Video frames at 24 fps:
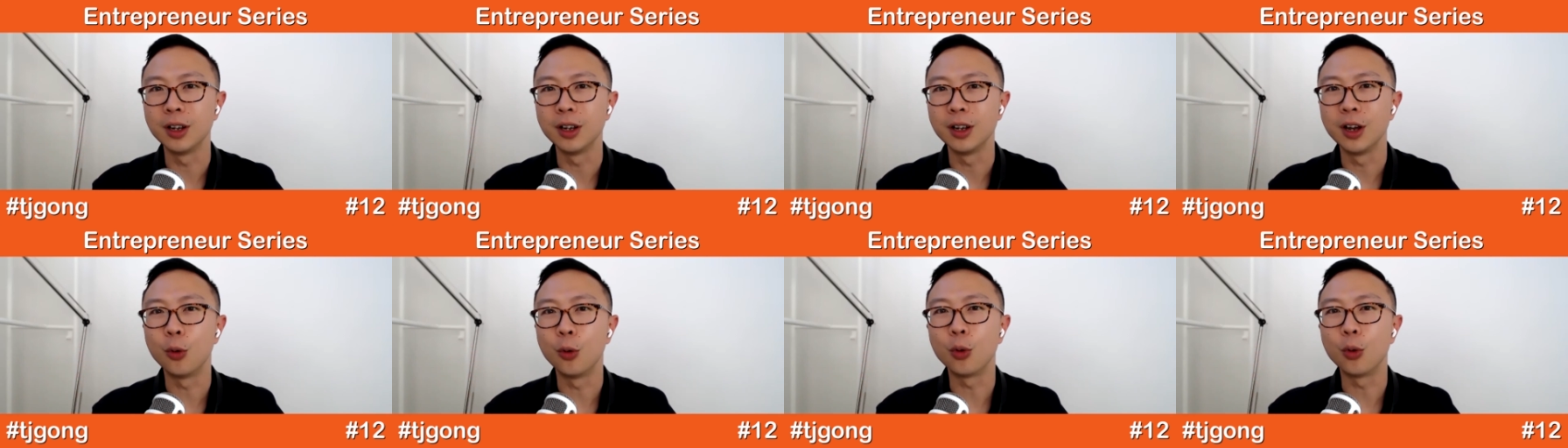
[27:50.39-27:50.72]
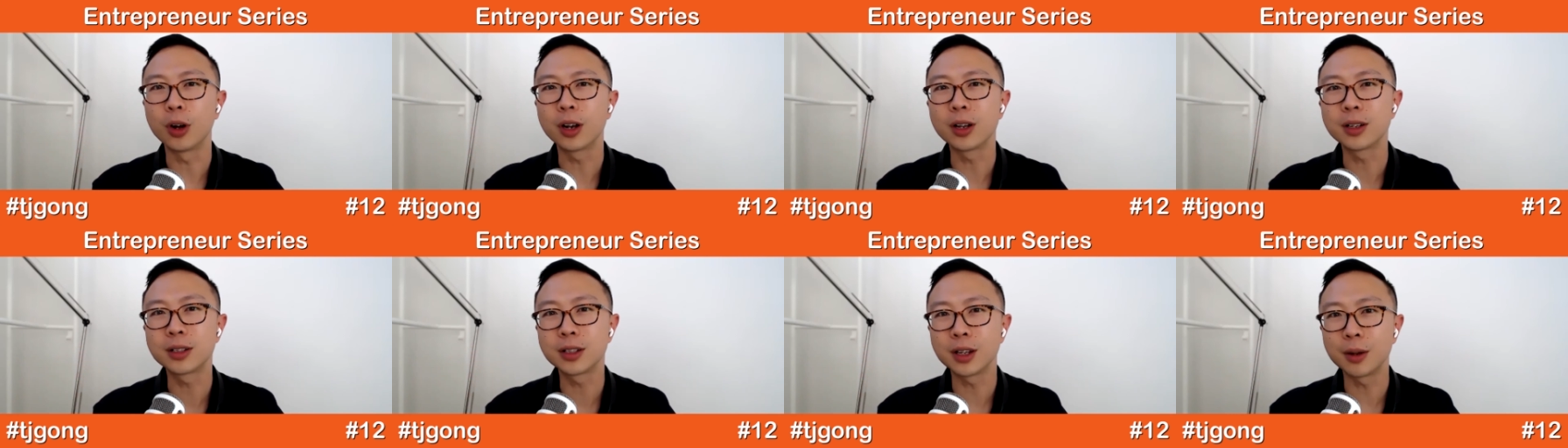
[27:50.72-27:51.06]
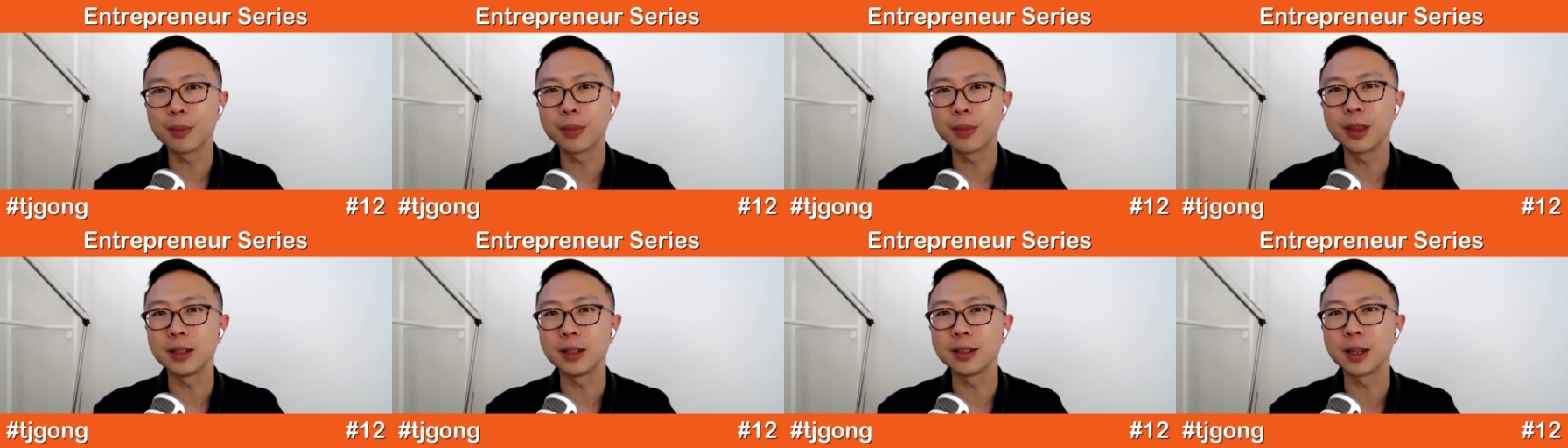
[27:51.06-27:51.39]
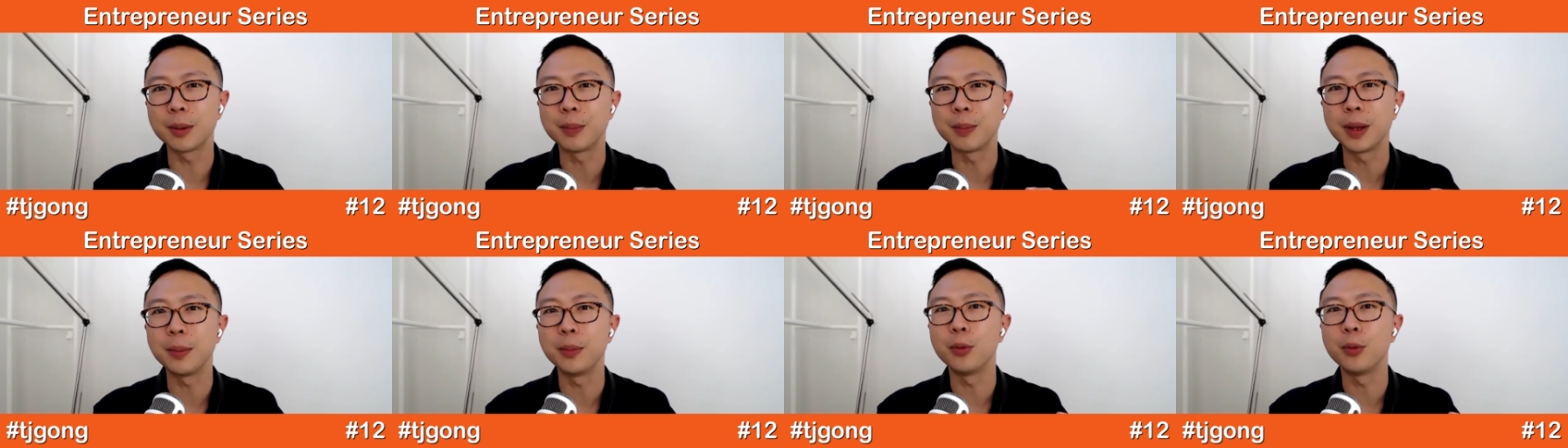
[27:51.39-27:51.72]
What are some things that
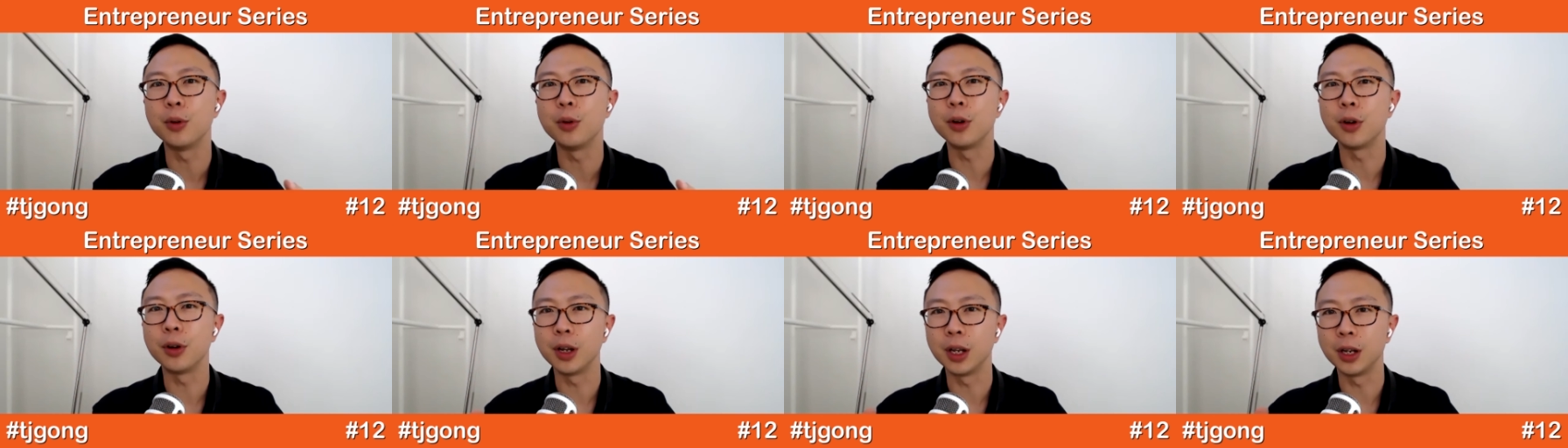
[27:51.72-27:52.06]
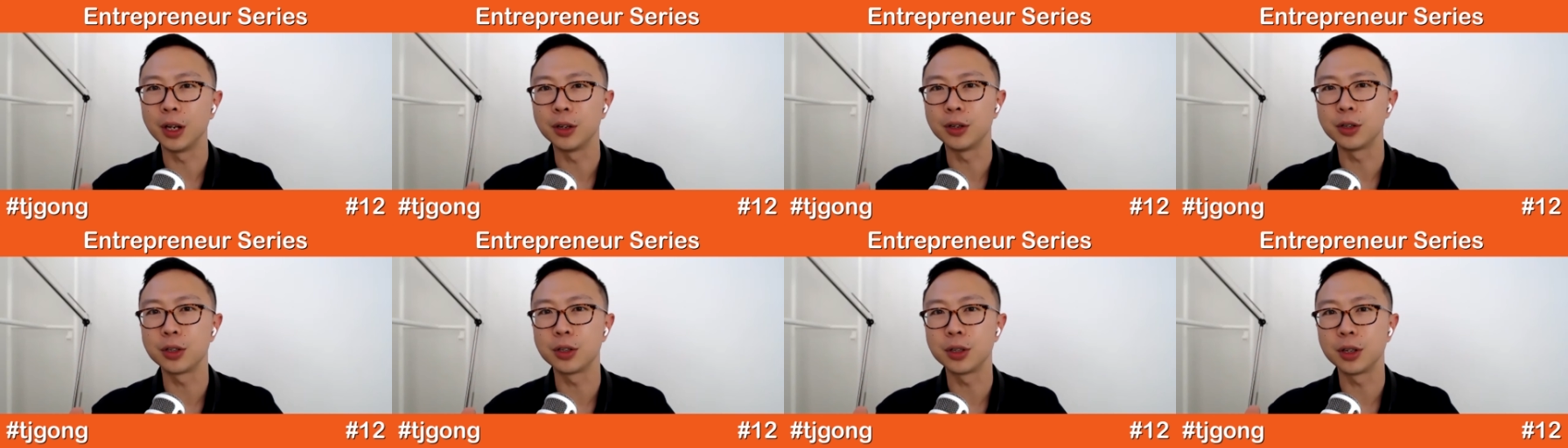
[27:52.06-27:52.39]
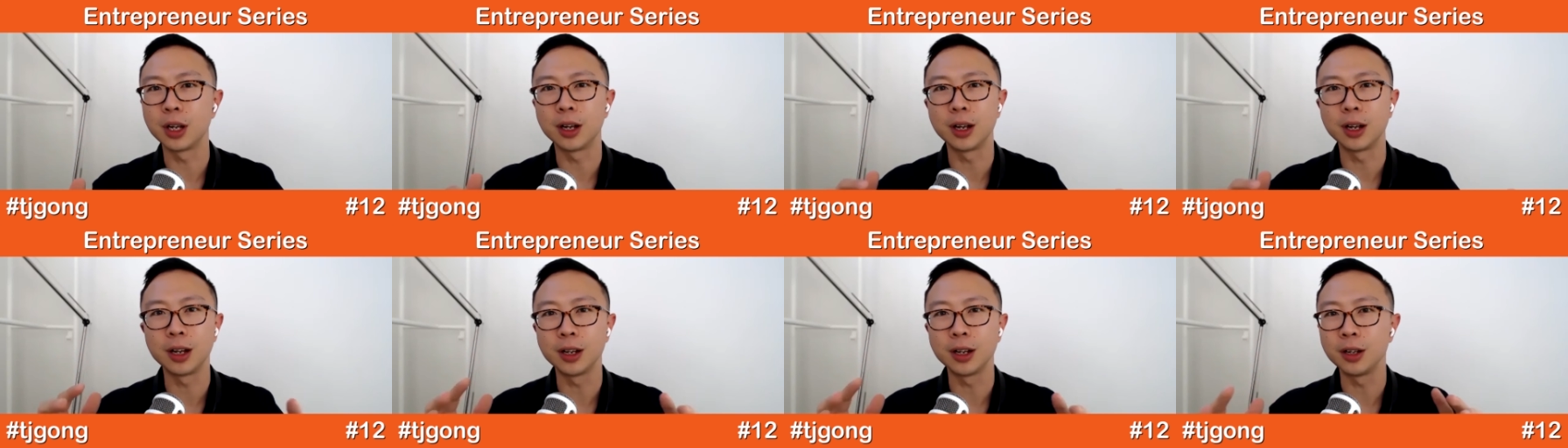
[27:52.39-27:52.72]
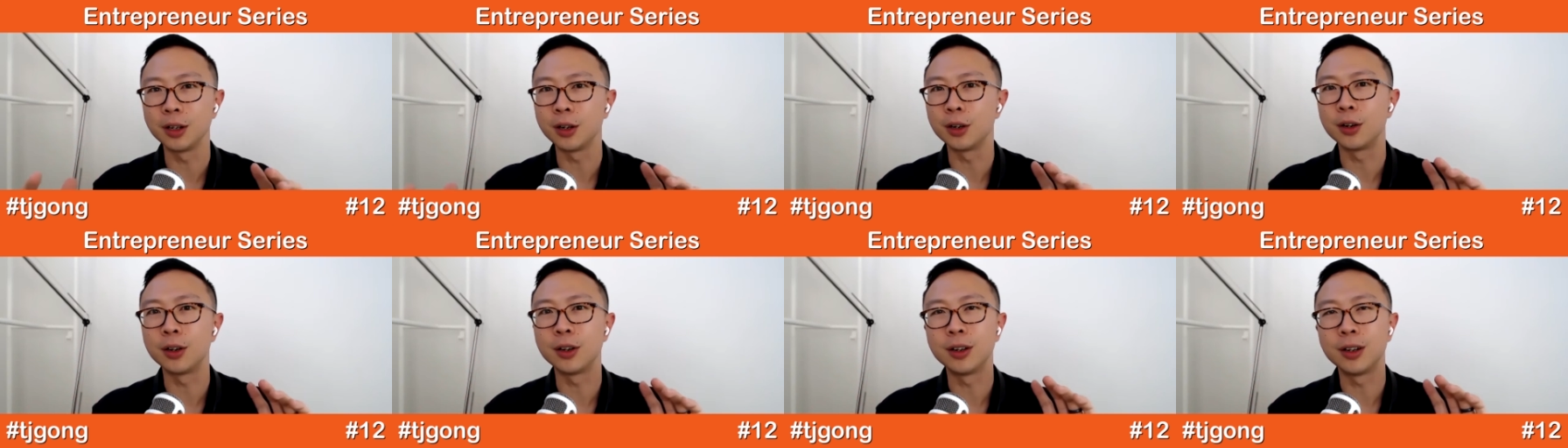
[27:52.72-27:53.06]
people are
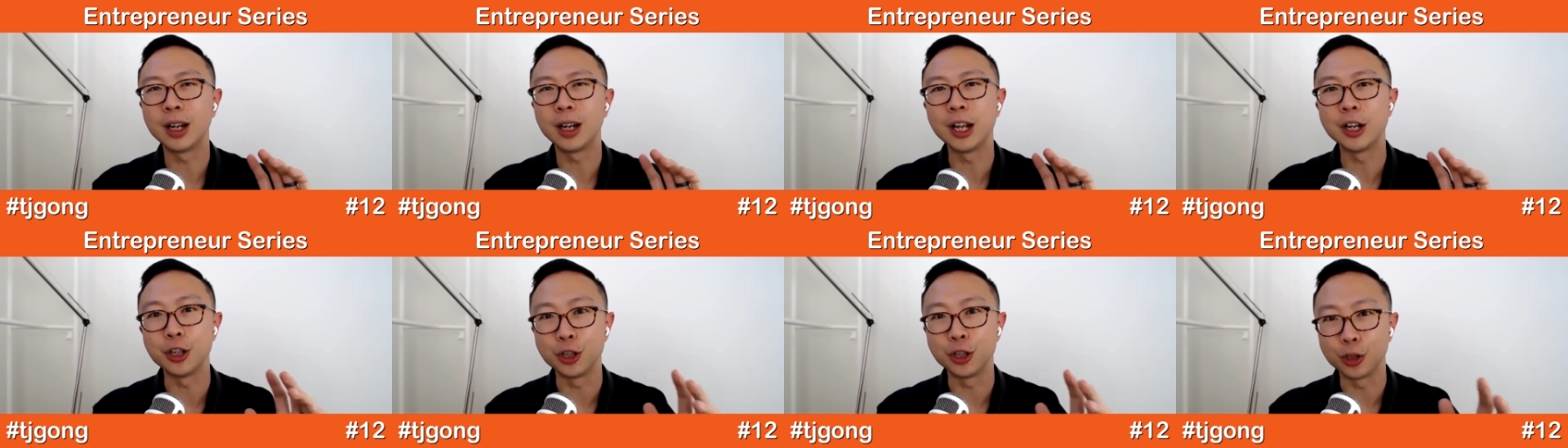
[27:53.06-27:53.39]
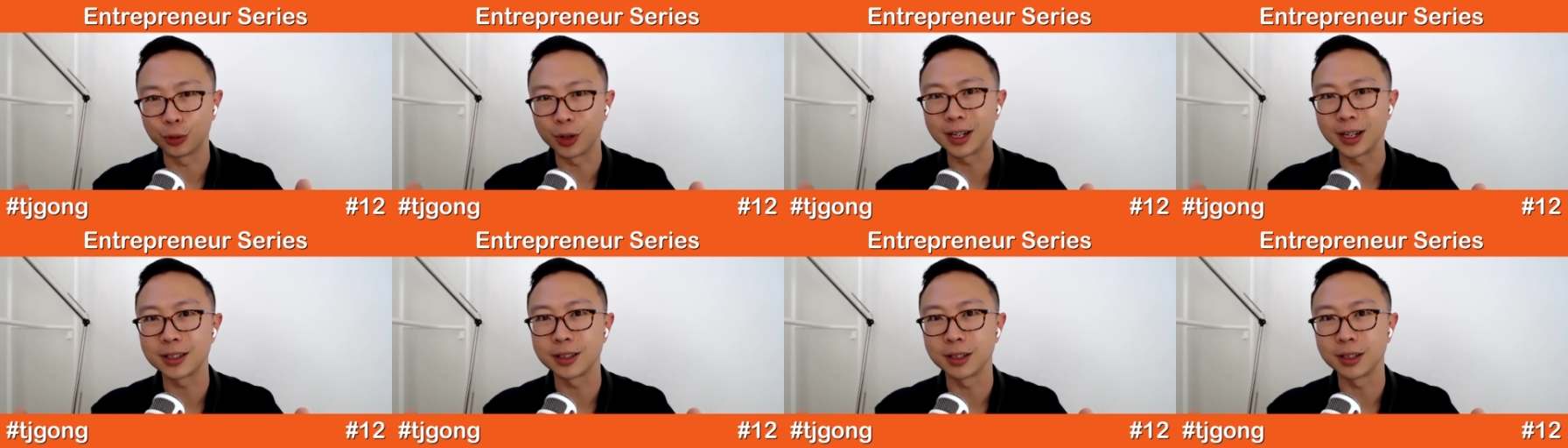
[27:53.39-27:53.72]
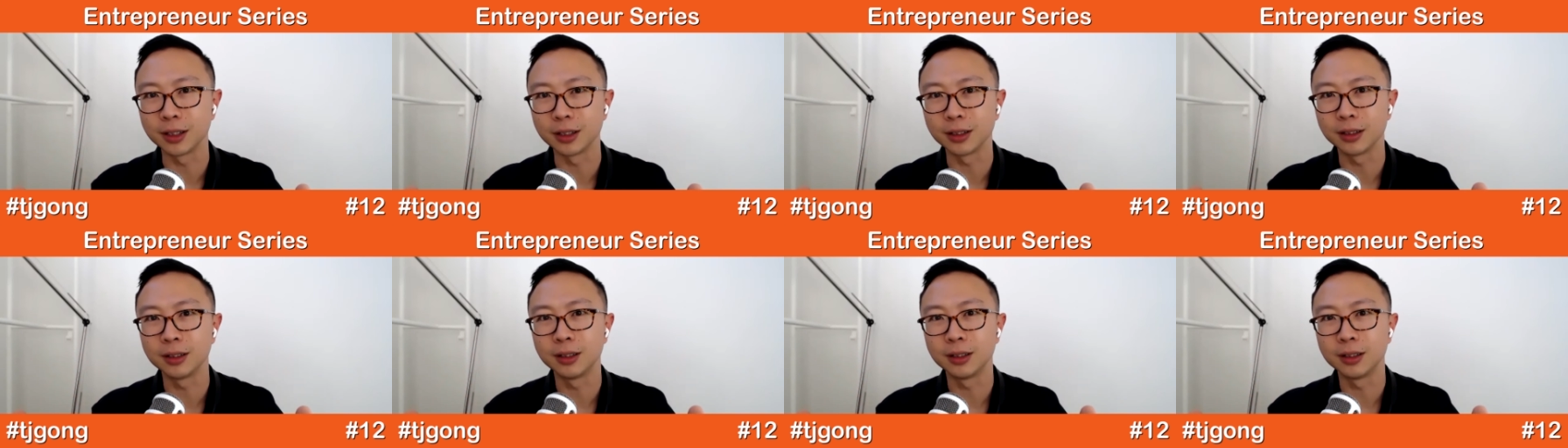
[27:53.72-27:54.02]
not addressing?